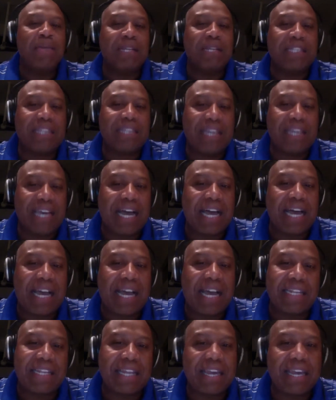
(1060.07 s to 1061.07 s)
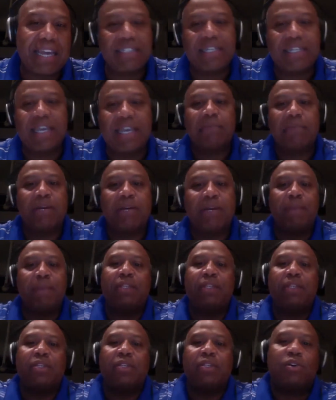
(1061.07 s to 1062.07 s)
But the guy at the landscape
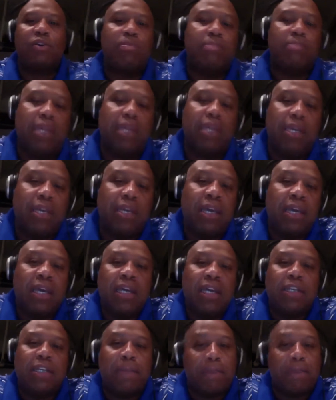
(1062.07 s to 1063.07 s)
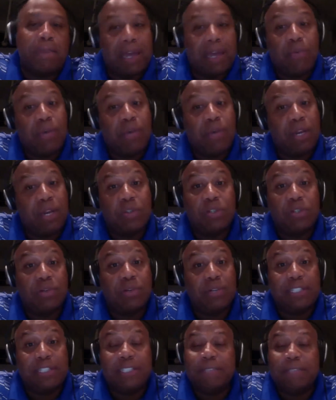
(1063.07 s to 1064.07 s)
company told me to plant willow
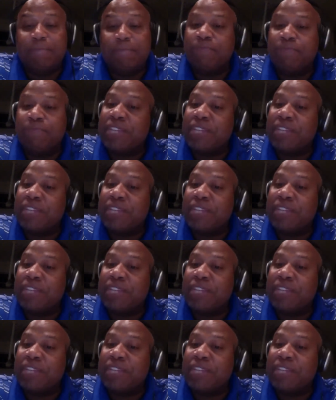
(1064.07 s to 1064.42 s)
trees.